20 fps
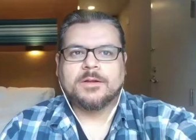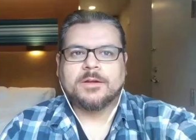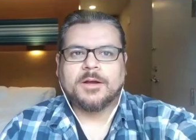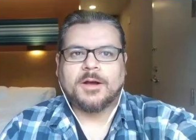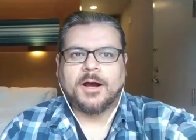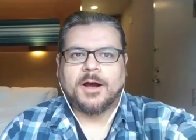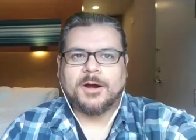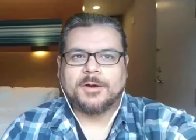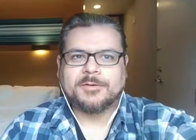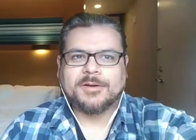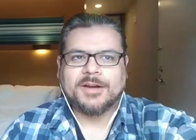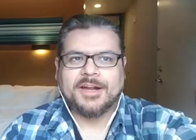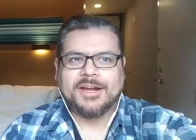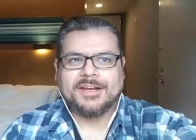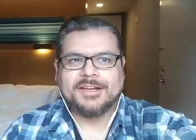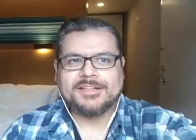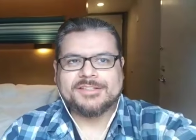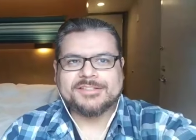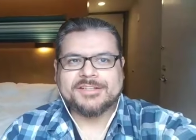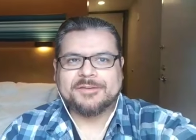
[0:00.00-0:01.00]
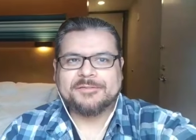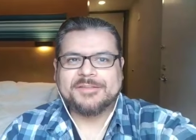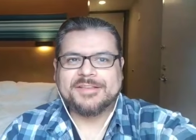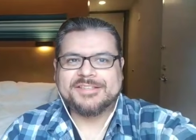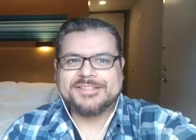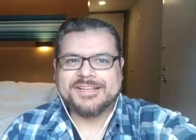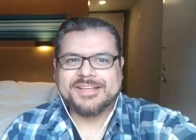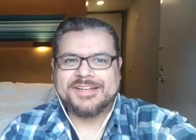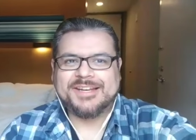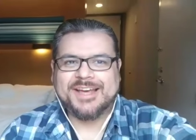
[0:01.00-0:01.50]
All right, let's give
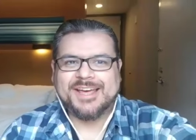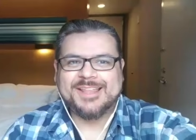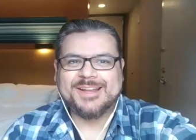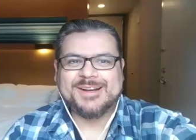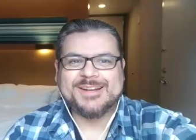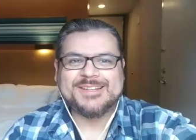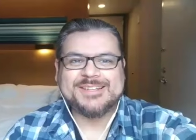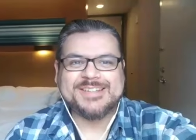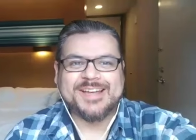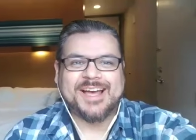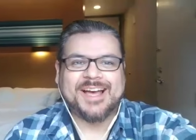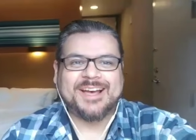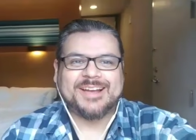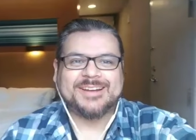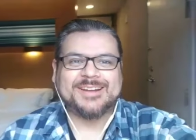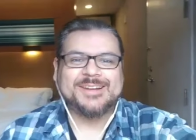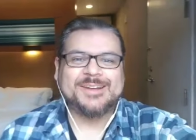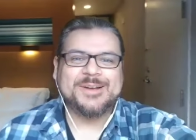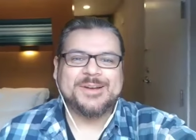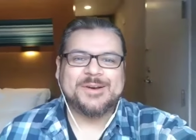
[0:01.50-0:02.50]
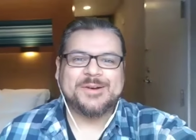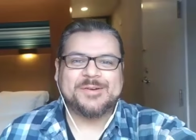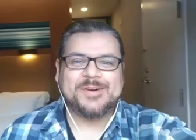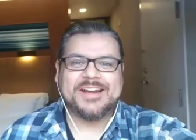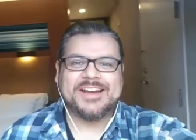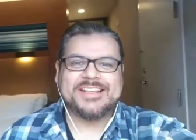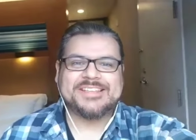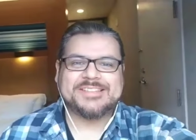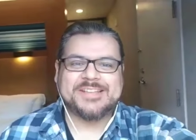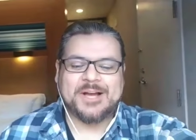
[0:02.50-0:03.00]
this another shot.
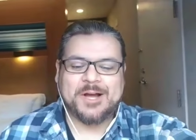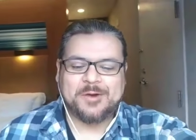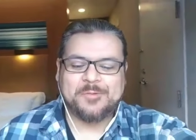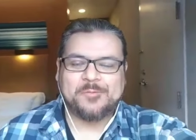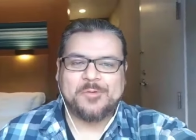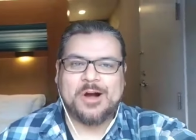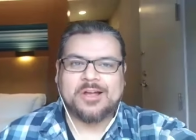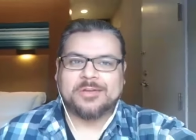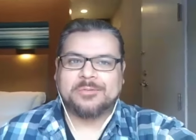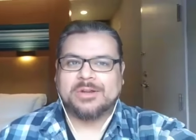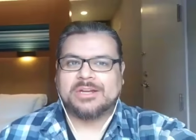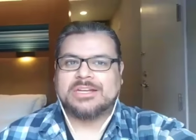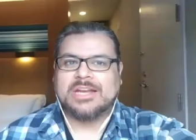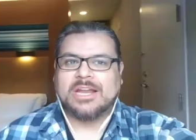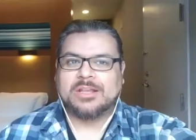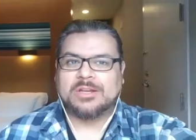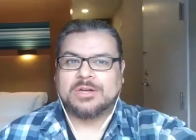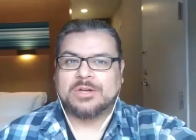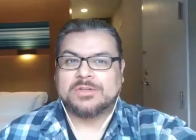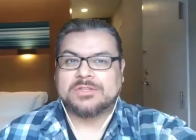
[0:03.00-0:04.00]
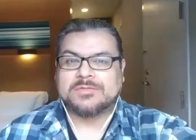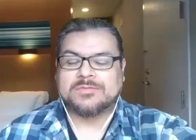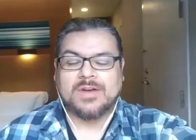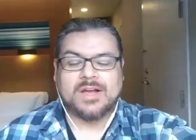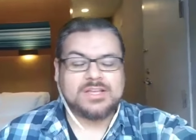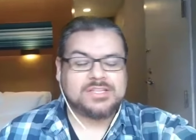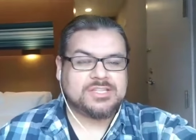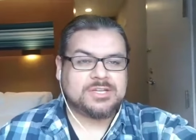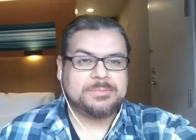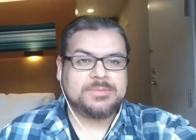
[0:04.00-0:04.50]
What is up? Welcome to your daily dose of
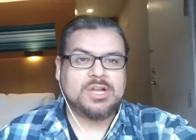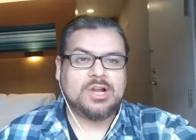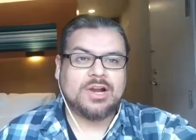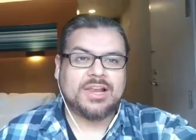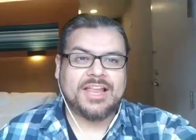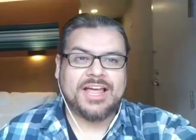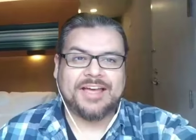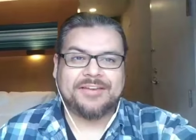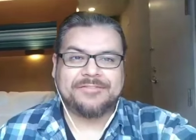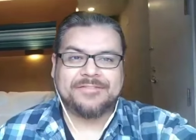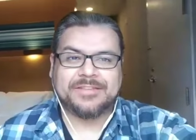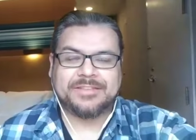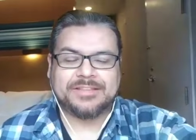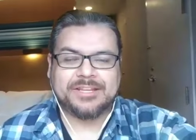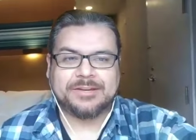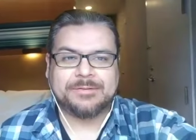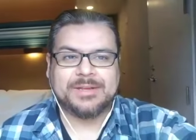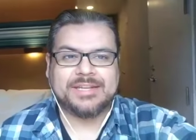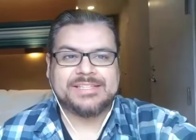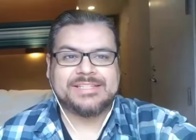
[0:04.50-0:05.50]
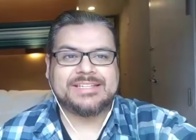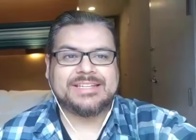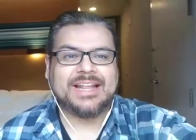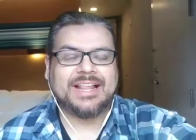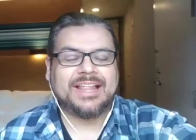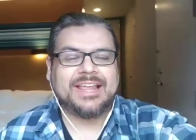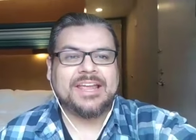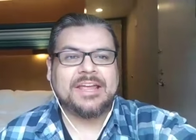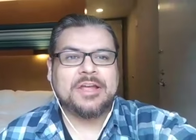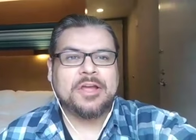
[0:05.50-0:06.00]
awesome. Your life, fifteen minutes of
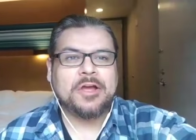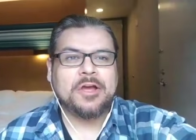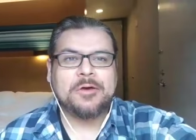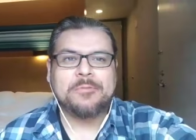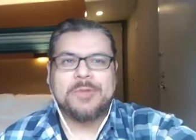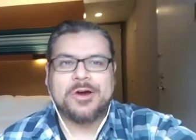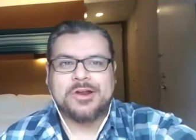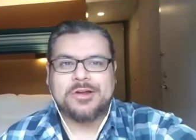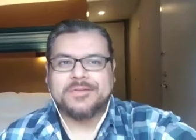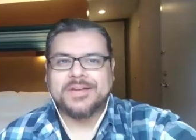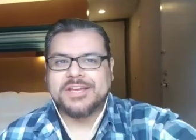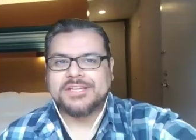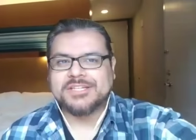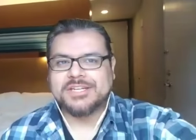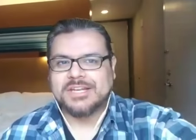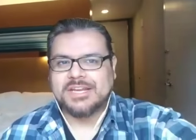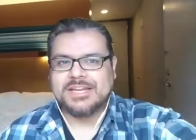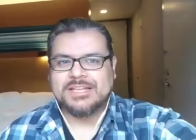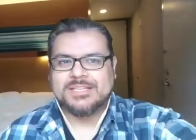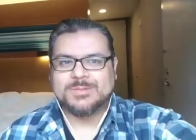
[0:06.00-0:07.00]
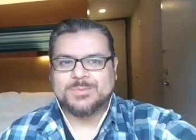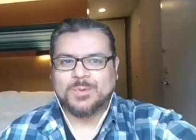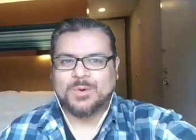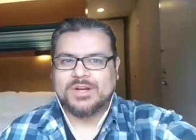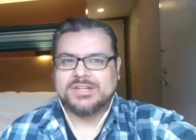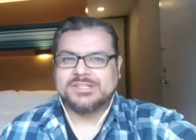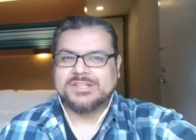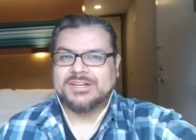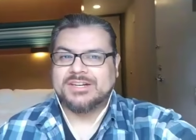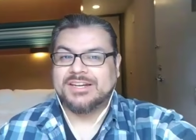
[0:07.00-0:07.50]
daily motivation,
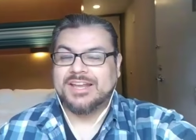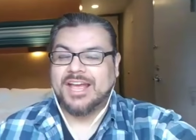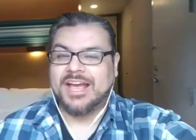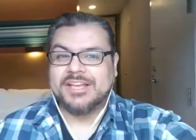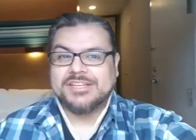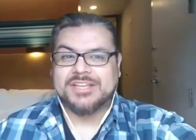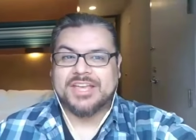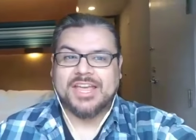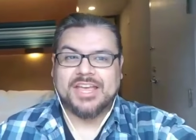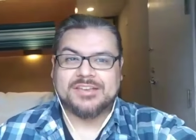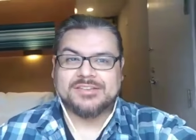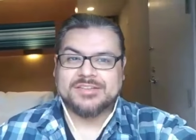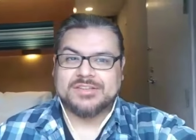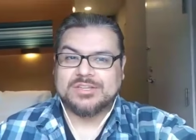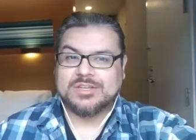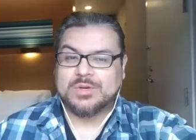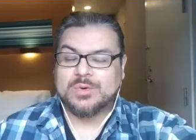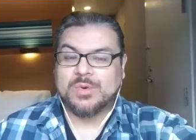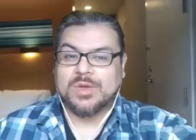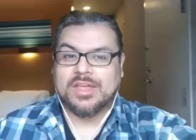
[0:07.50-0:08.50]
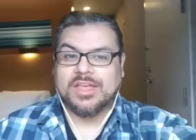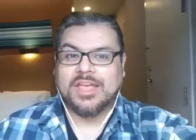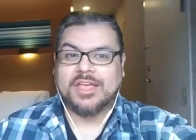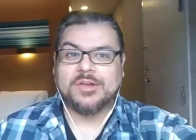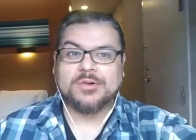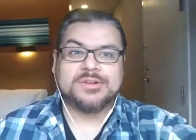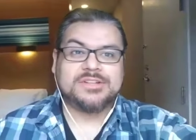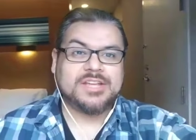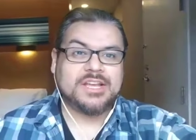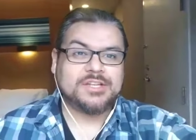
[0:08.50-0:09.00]
inspiration, and education so you can get
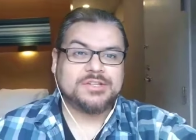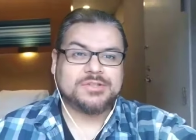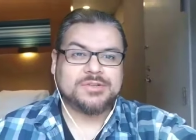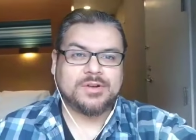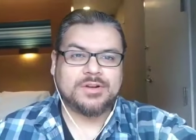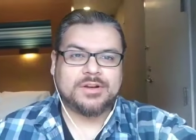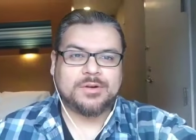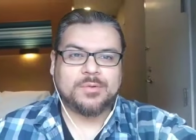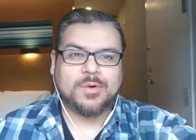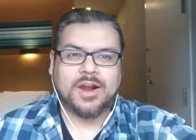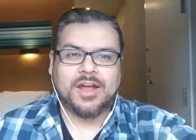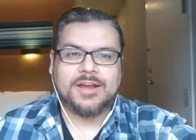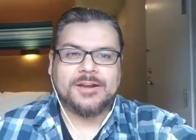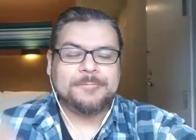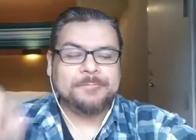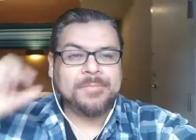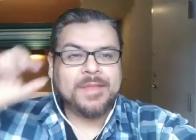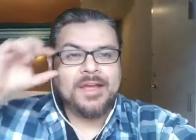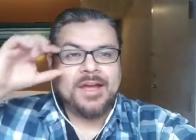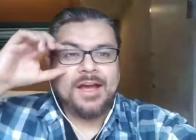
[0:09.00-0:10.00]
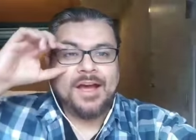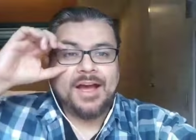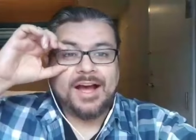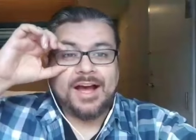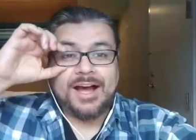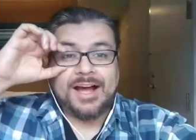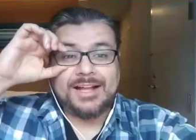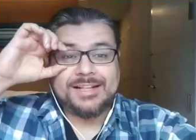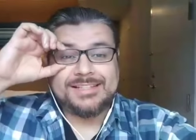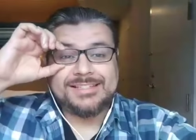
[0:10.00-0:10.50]
your day started right.
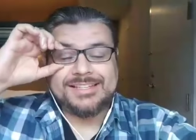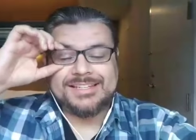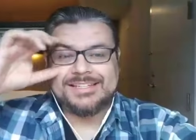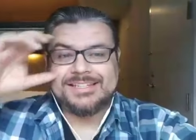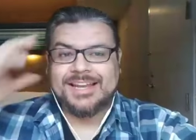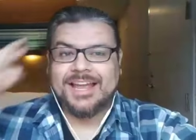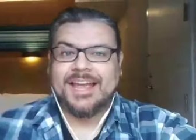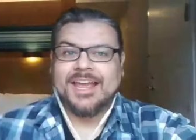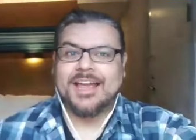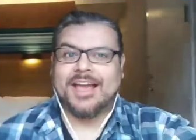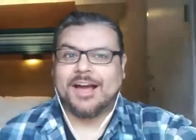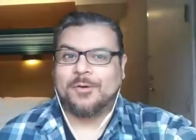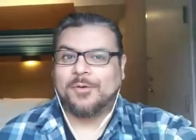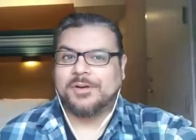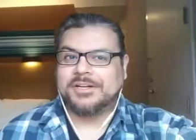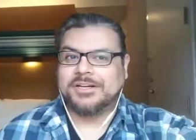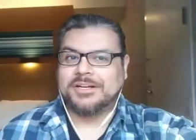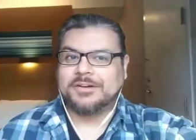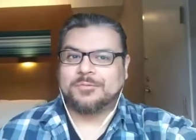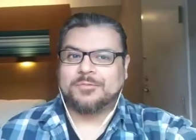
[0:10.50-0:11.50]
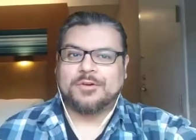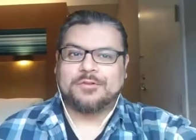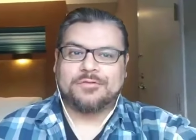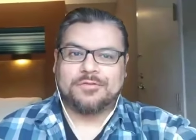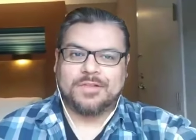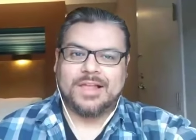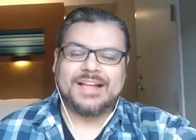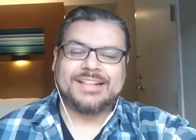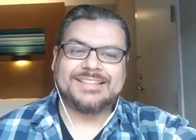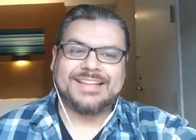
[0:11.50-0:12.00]
Uh, today, I wanted to
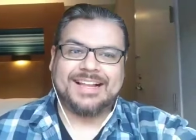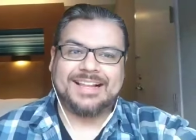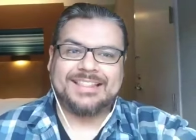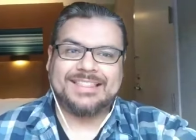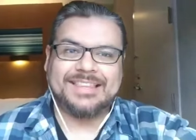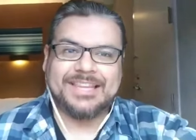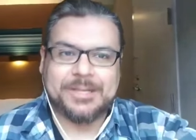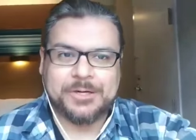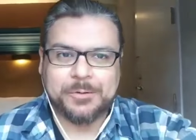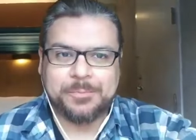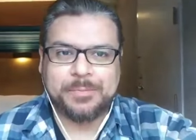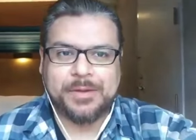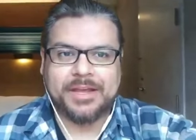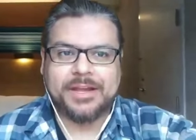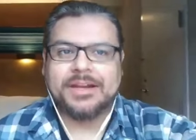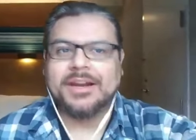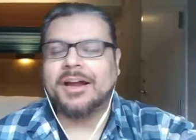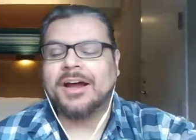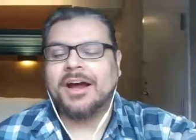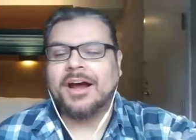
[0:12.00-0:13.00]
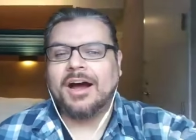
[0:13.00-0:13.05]
reflect a little bit